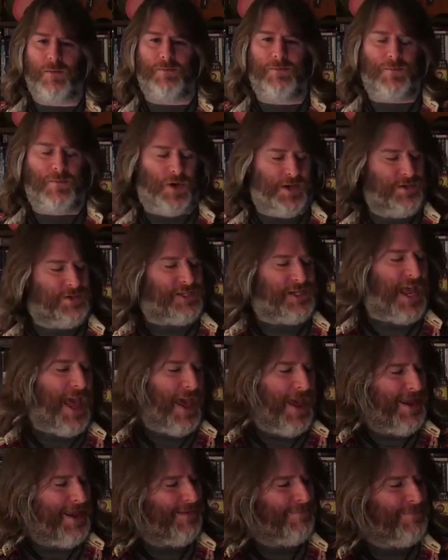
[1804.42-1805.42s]
What you
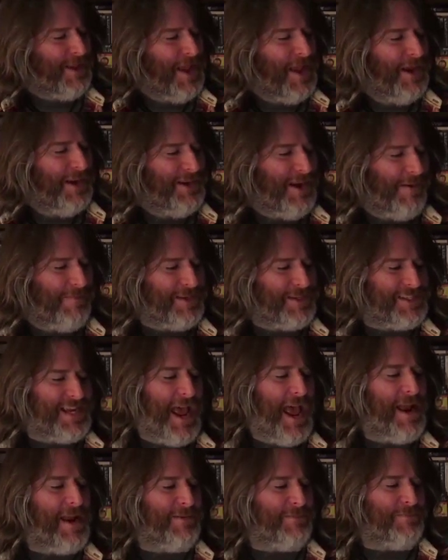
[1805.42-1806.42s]
saying? Number
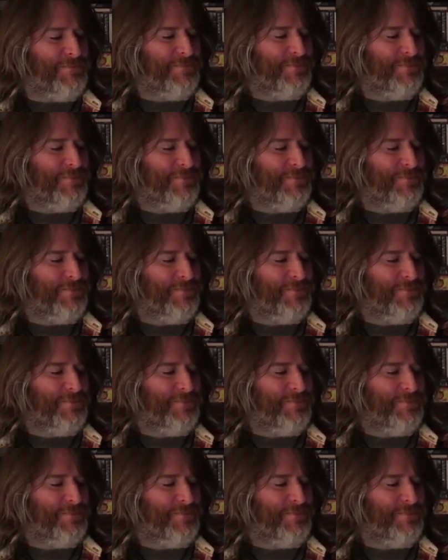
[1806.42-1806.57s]
10.